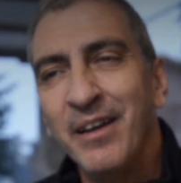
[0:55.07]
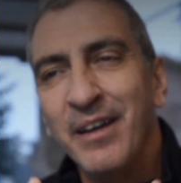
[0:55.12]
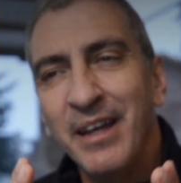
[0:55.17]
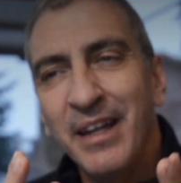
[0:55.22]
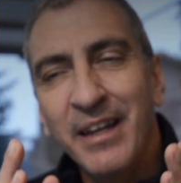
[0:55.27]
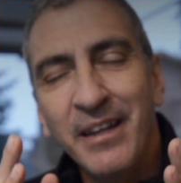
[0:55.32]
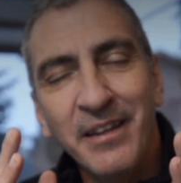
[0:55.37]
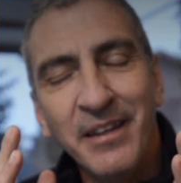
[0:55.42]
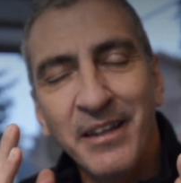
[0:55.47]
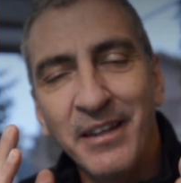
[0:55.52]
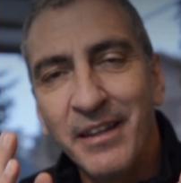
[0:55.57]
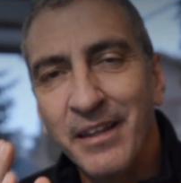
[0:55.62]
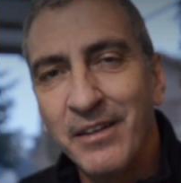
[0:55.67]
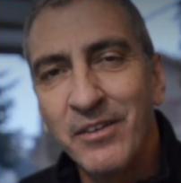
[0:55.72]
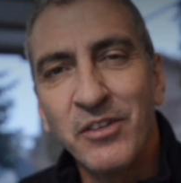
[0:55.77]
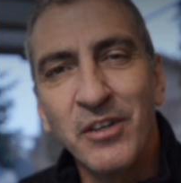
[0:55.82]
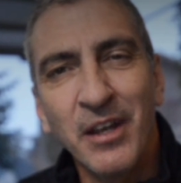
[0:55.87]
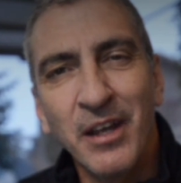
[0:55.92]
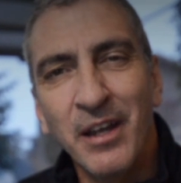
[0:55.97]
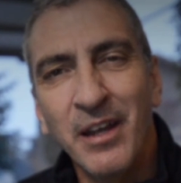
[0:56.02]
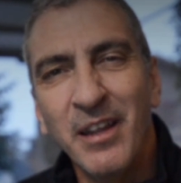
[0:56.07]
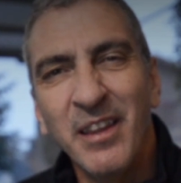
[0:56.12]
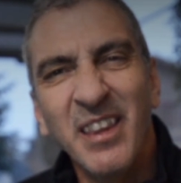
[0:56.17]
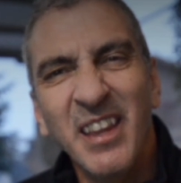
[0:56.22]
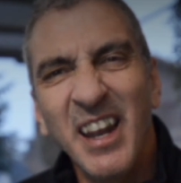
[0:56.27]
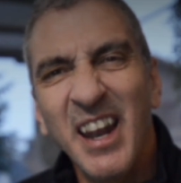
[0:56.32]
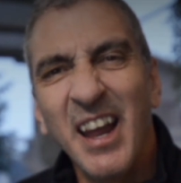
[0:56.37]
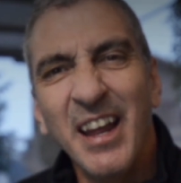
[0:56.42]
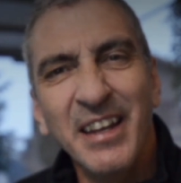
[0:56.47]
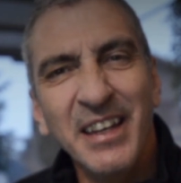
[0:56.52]
Anything
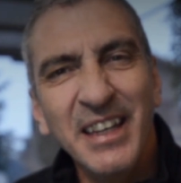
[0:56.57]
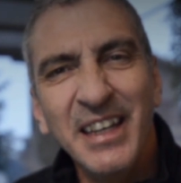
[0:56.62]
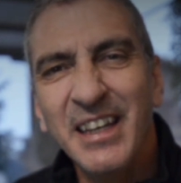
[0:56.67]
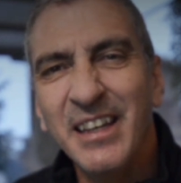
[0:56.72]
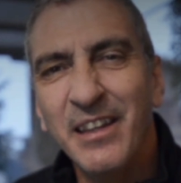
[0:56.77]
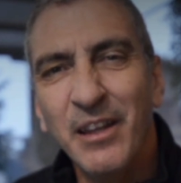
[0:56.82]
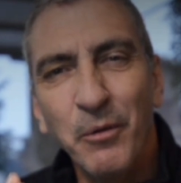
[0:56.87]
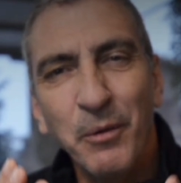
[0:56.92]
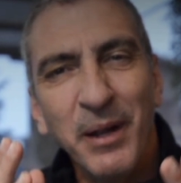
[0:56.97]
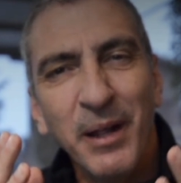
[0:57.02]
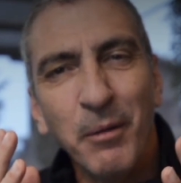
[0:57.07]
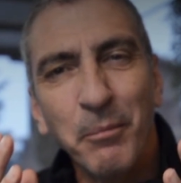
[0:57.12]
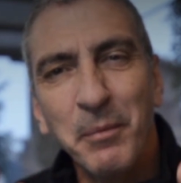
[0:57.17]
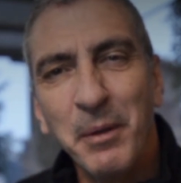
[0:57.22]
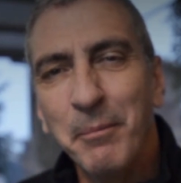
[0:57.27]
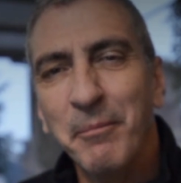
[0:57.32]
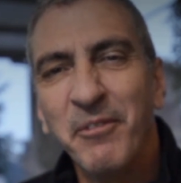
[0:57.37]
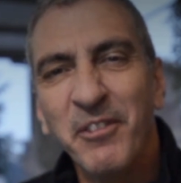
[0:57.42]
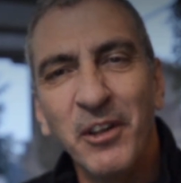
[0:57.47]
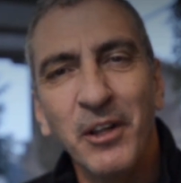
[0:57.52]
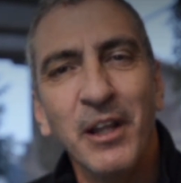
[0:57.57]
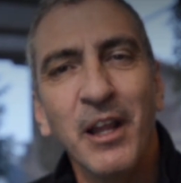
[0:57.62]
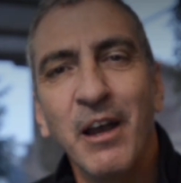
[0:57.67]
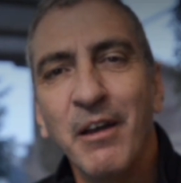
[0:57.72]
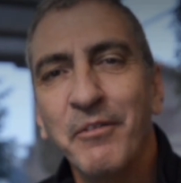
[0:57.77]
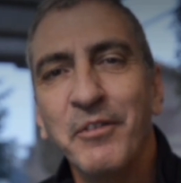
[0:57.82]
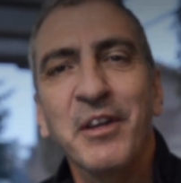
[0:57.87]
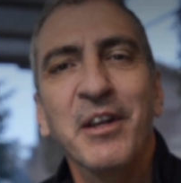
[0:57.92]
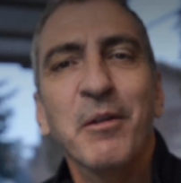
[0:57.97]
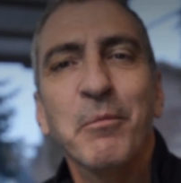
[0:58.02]
that I need that would help me feel
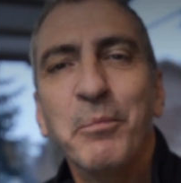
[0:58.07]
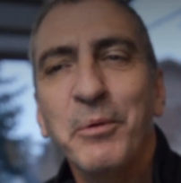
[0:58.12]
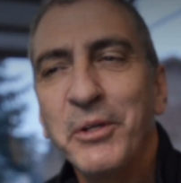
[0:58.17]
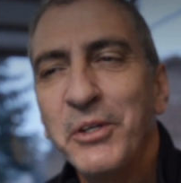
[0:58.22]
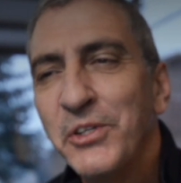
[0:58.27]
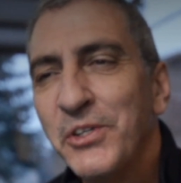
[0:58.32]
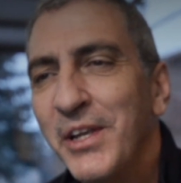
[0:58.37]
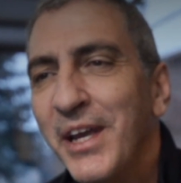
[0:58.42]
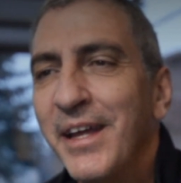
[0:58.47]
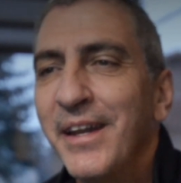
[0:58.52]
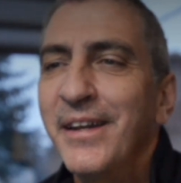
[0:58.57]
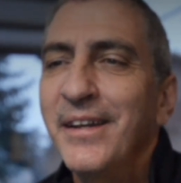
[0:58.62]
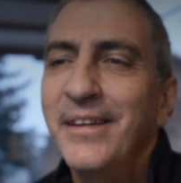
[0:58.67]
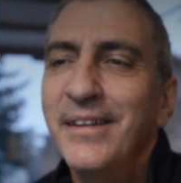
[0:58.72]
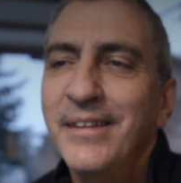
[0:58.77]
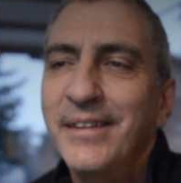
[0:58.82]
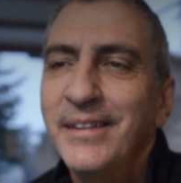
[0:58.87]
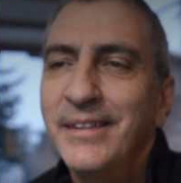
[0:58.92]
loved and appreciated.